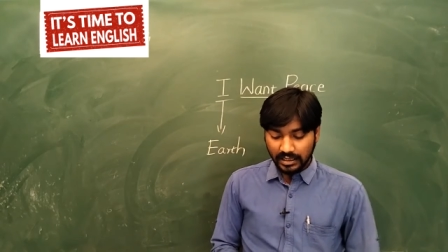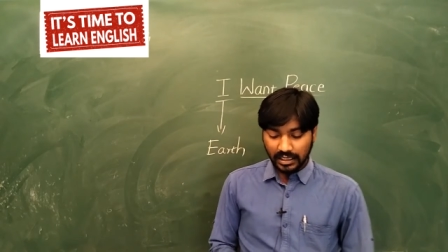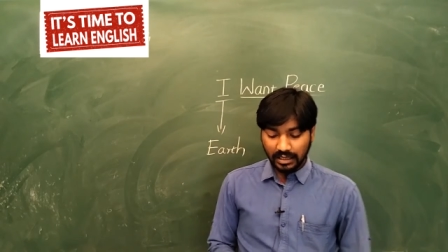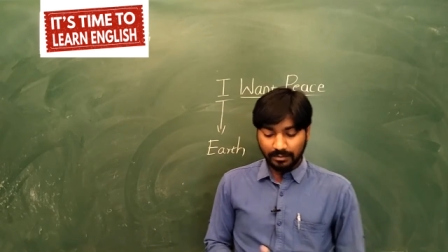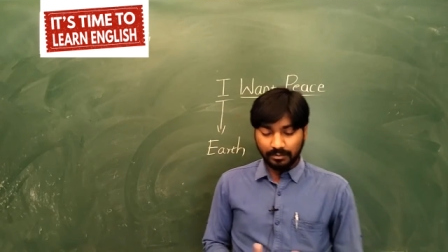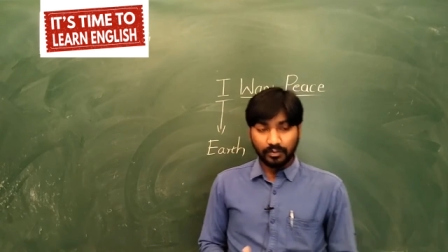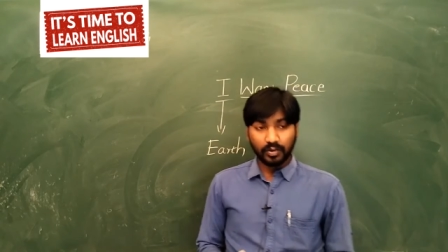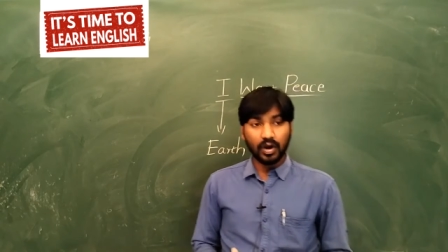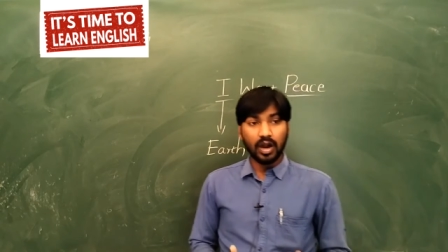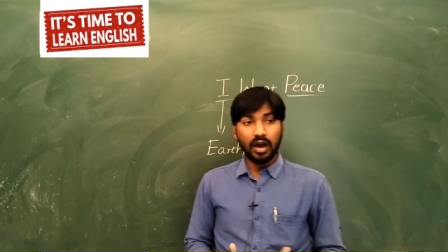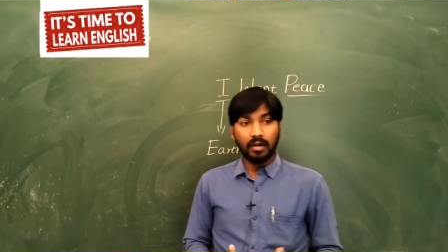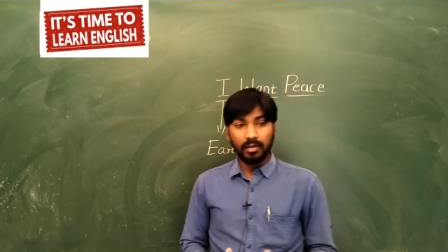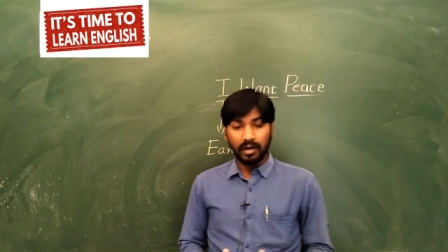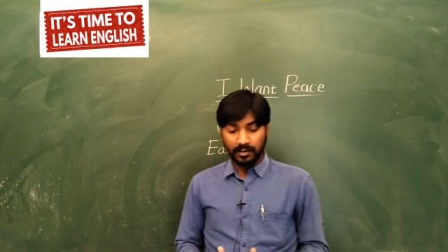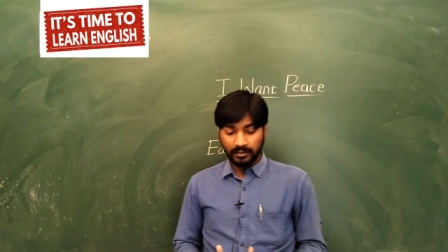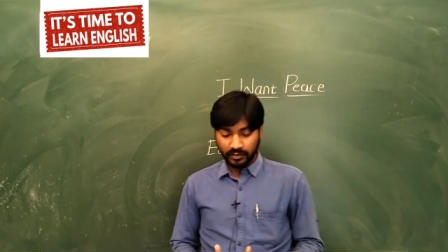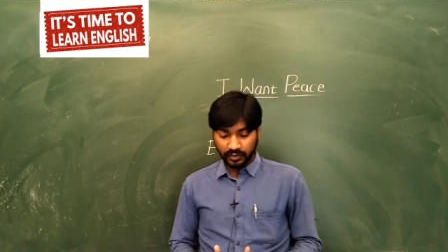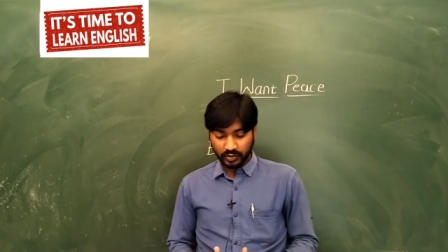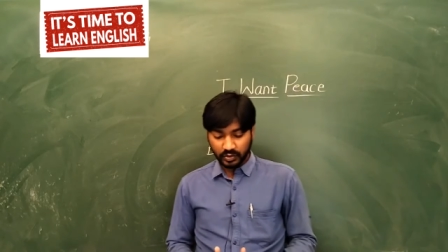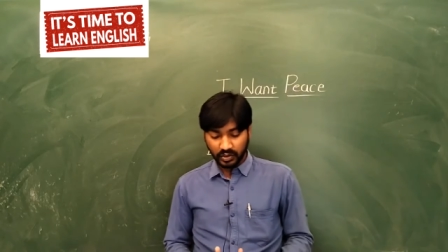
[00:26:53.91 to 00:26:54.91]
the
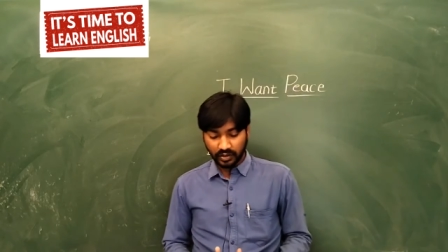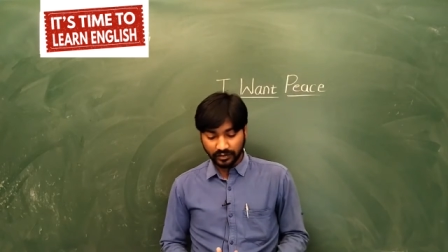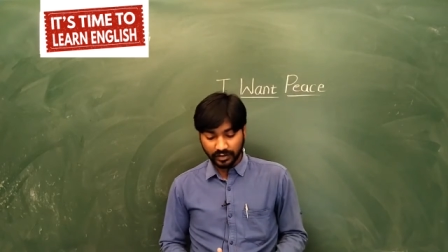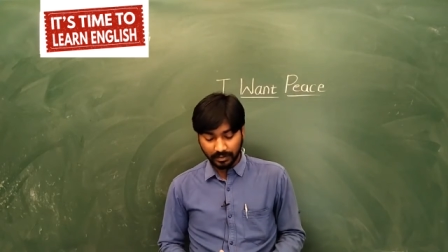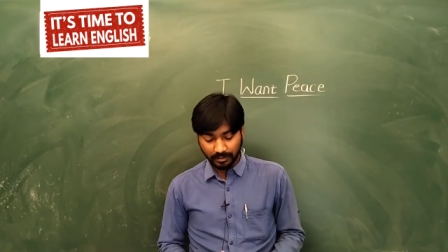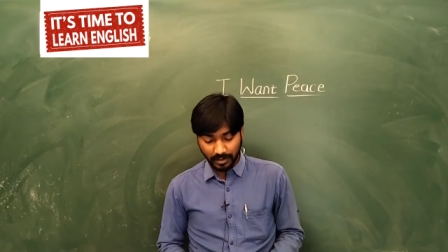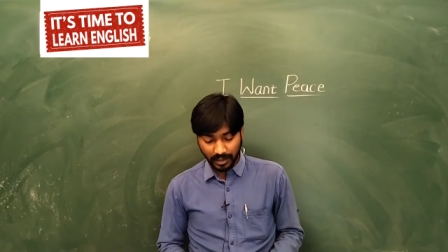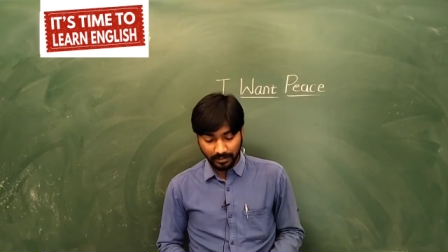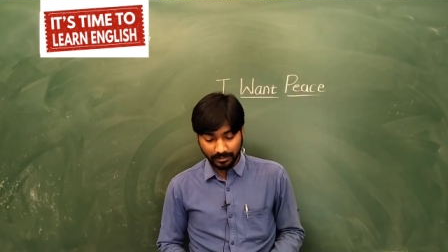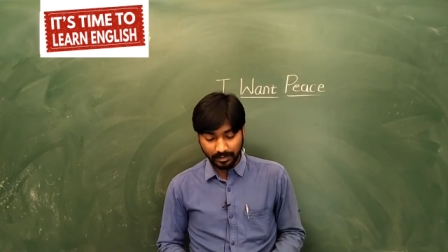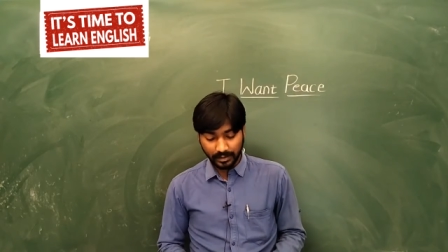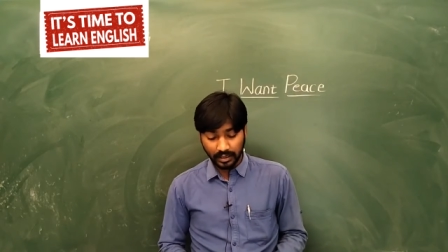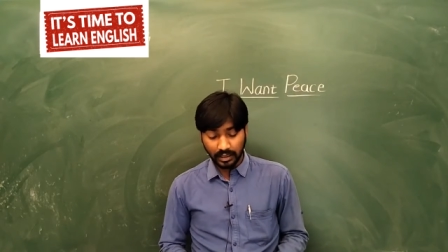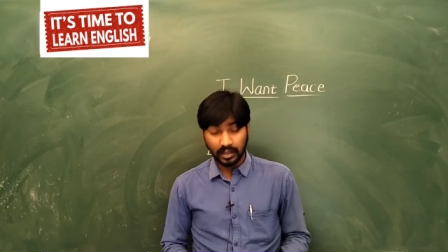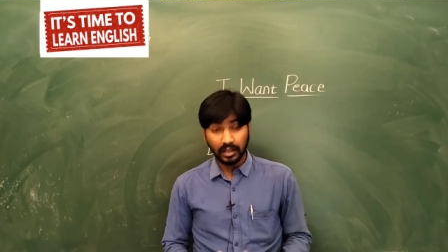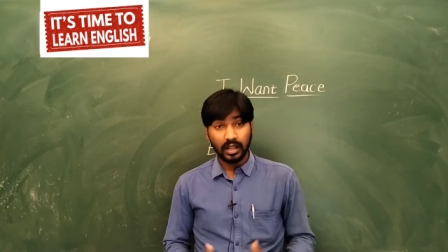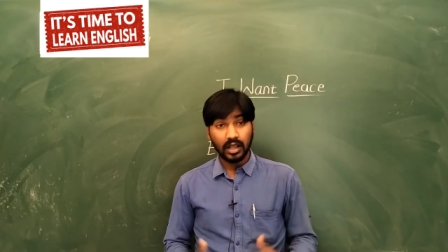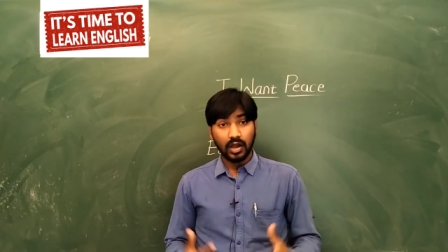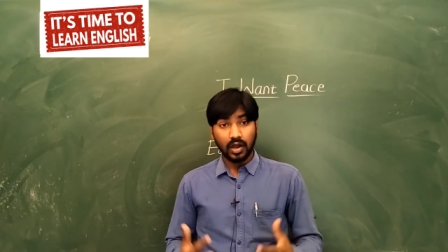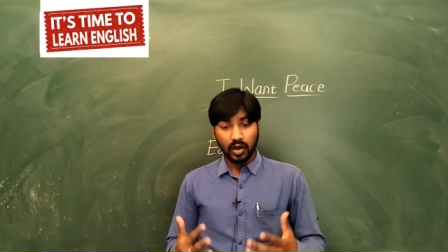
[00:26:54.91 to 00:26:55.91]
problems of the
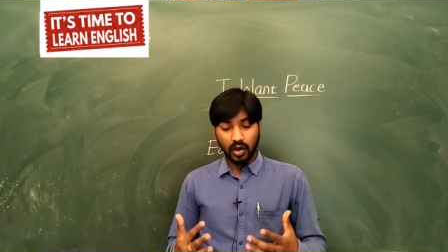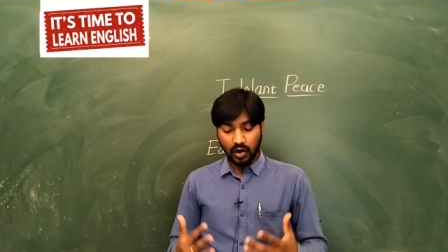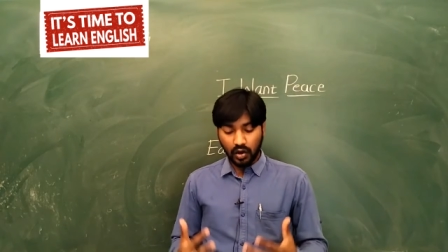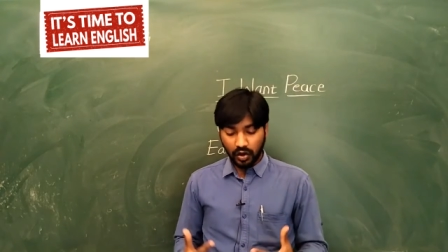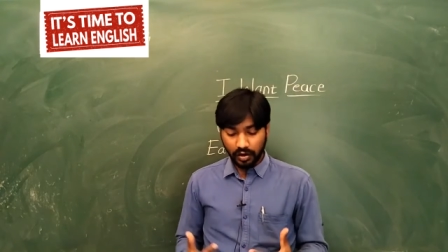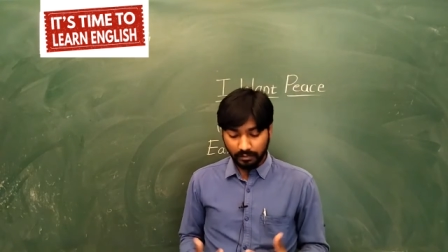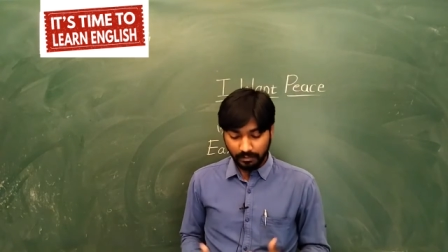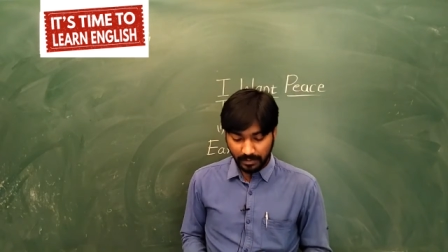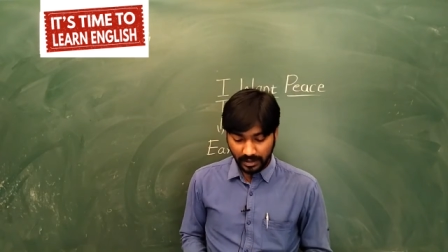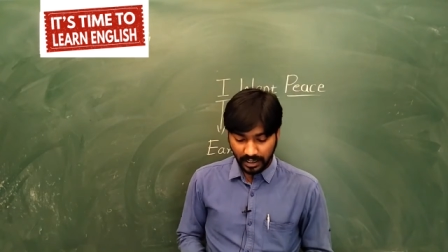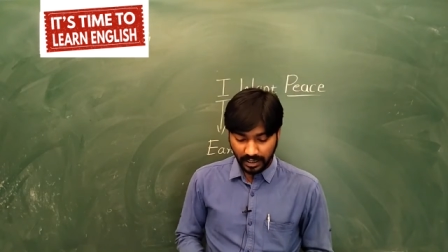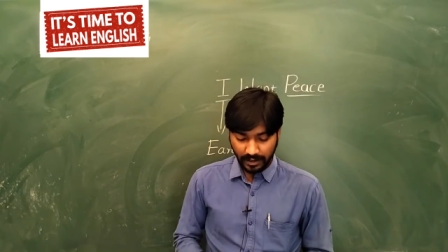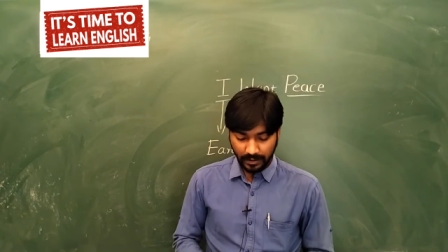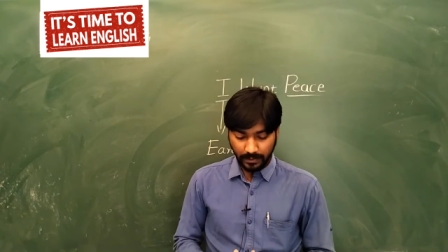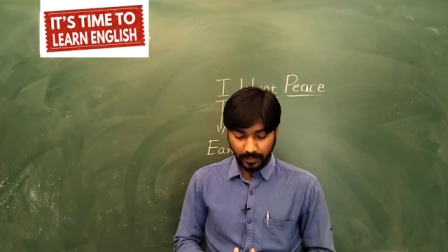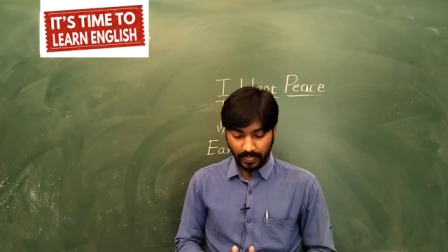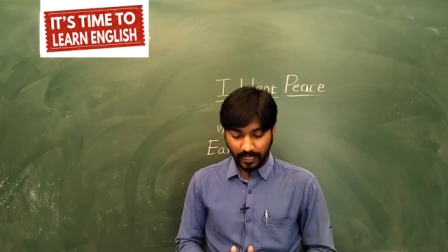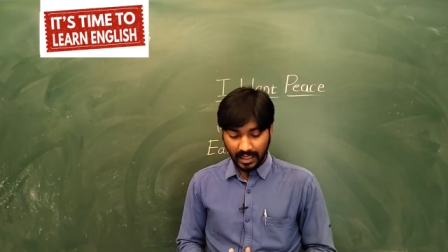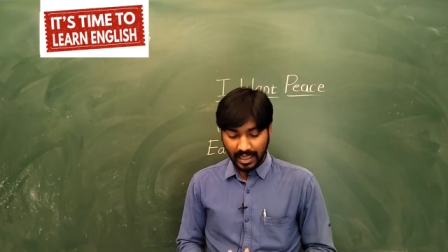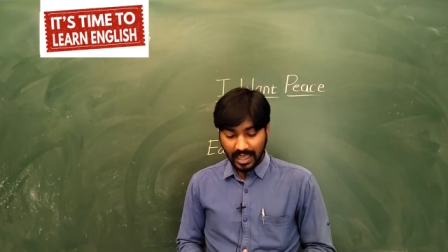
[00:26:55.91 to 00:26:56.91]
people on
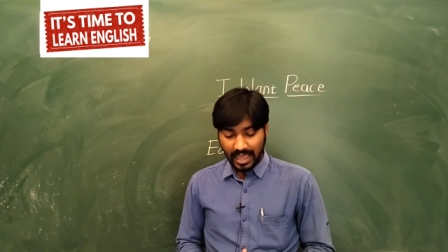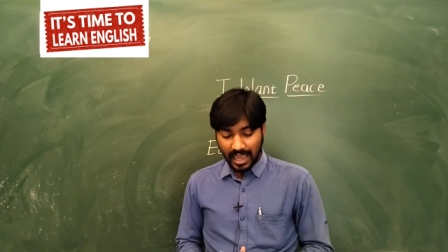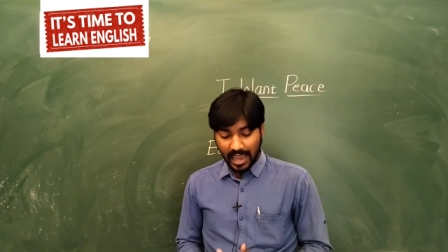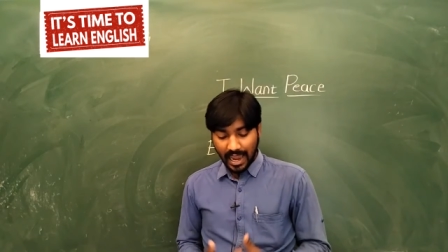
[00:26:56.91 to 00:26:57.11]
me.